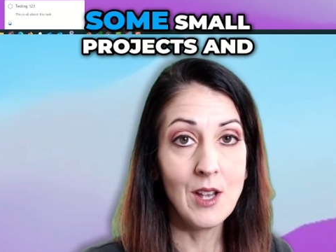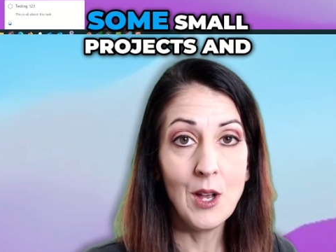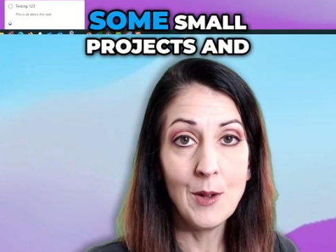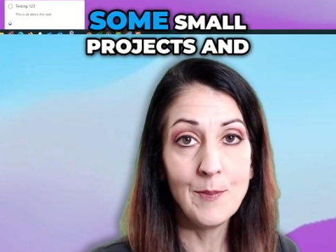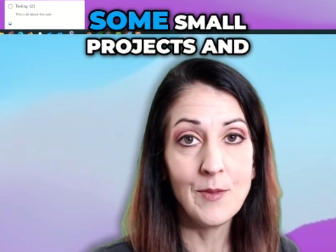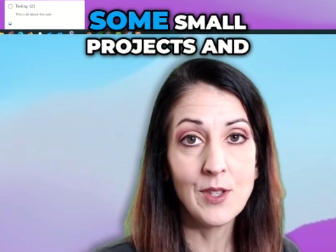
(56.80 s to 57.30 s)

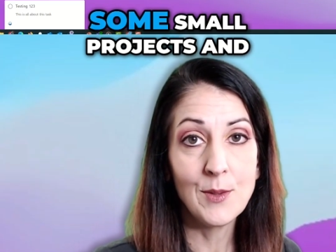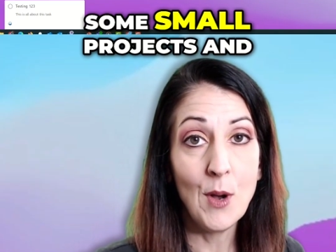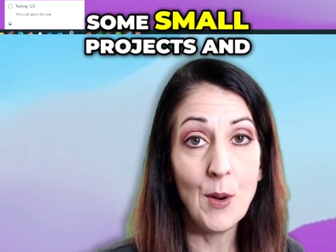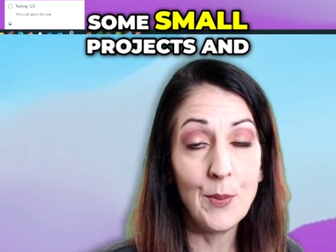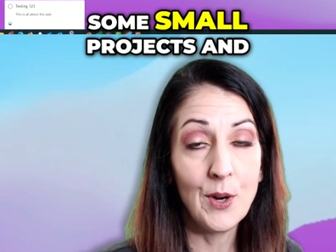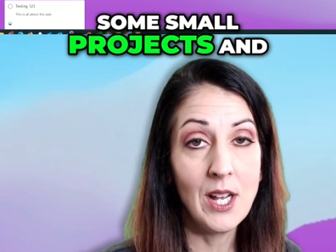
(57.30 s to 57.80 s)
some
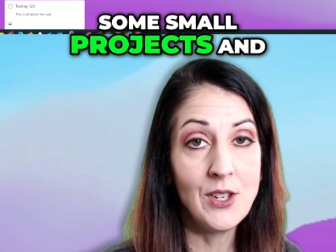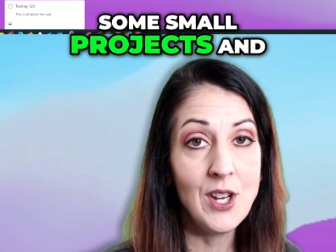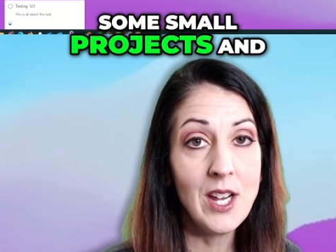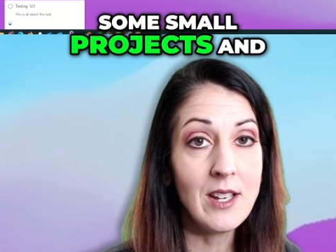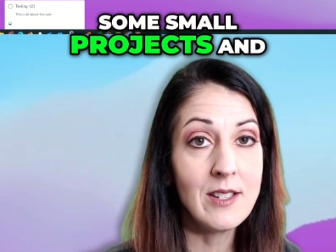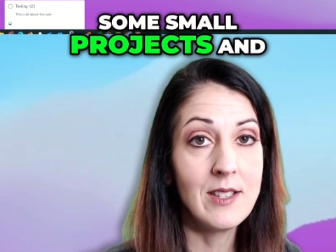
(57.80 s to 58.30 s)
small
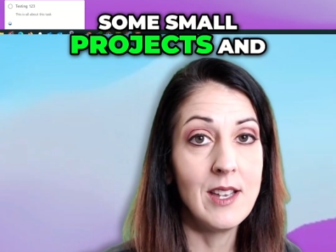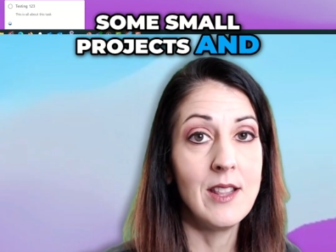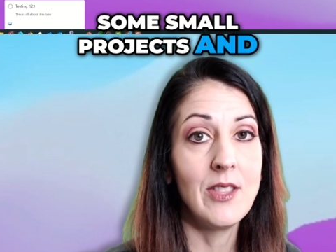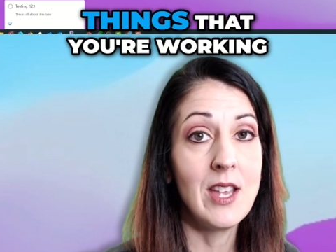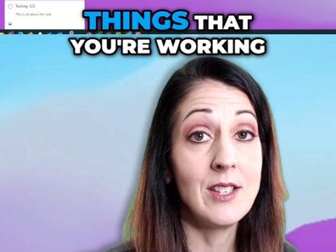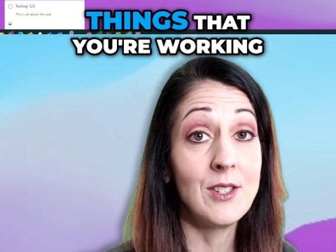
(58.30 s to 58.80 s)
projects
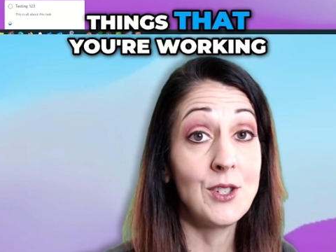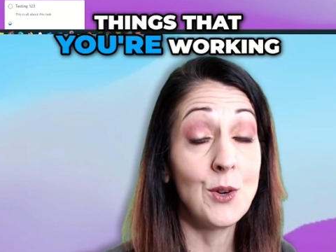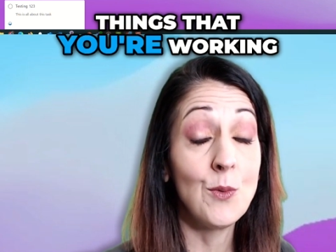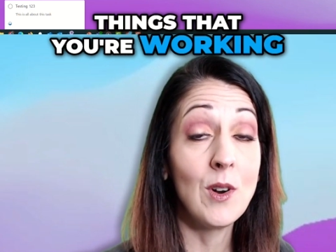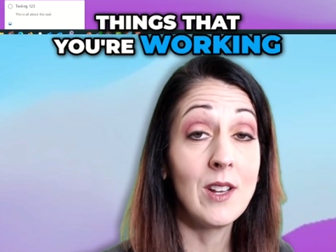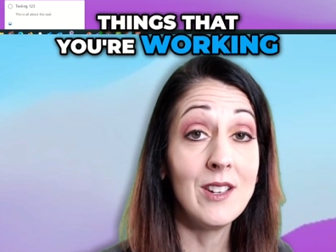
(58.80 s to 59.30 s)
and things that
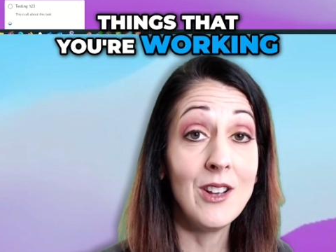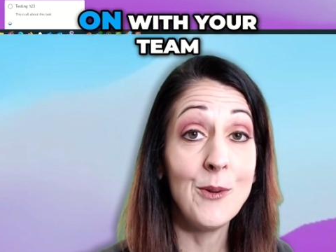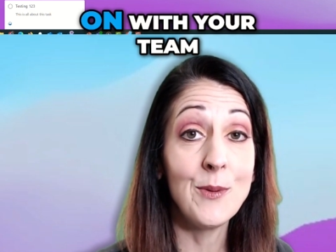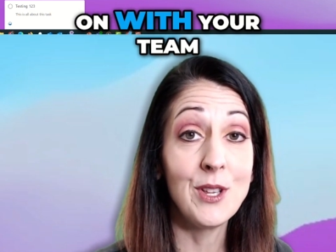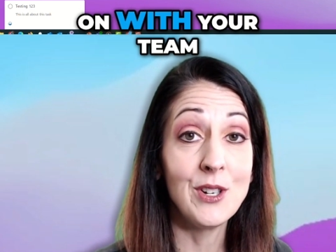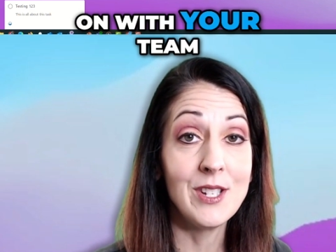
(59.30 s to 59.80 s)
you're working
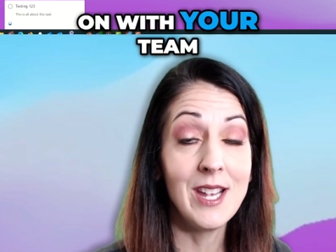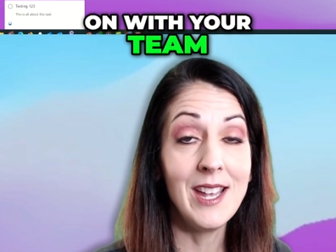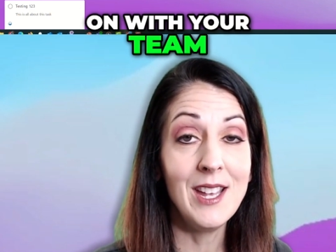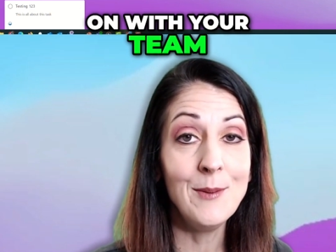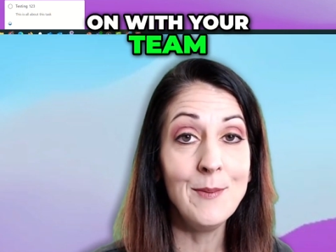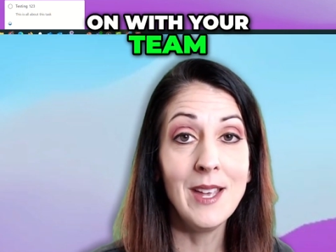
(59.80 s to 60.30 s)
on with your
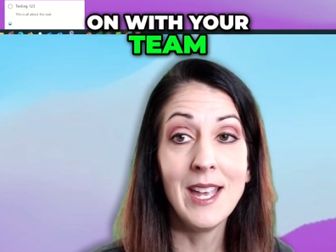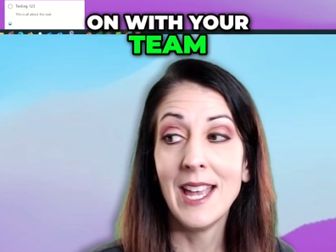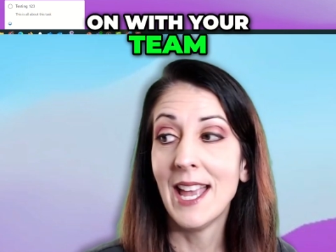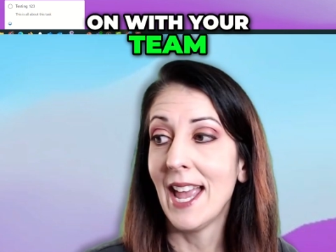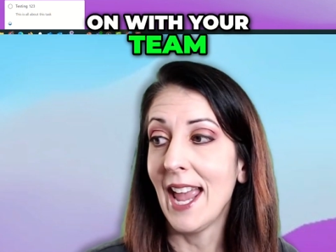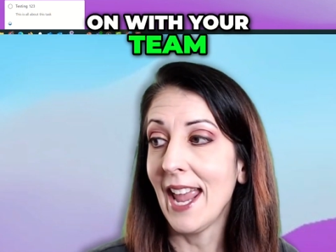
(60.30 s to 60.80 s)
team.
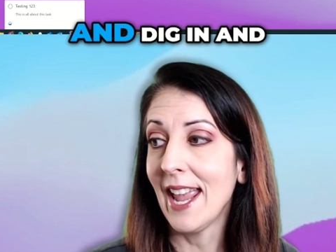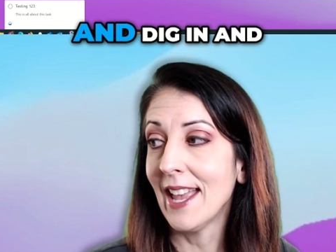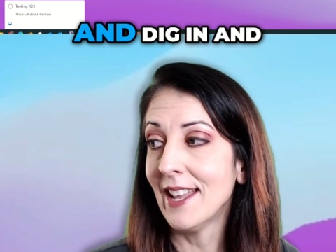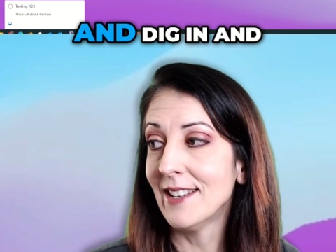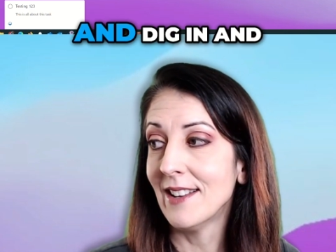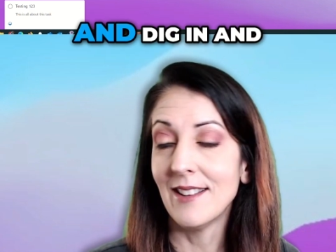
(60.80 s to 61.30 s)

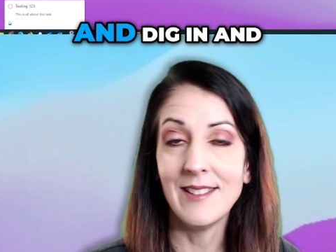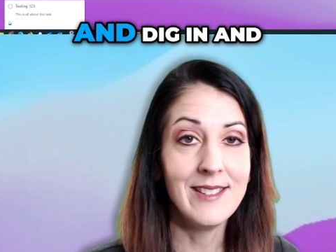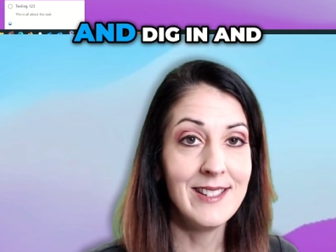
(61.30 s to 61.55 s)
And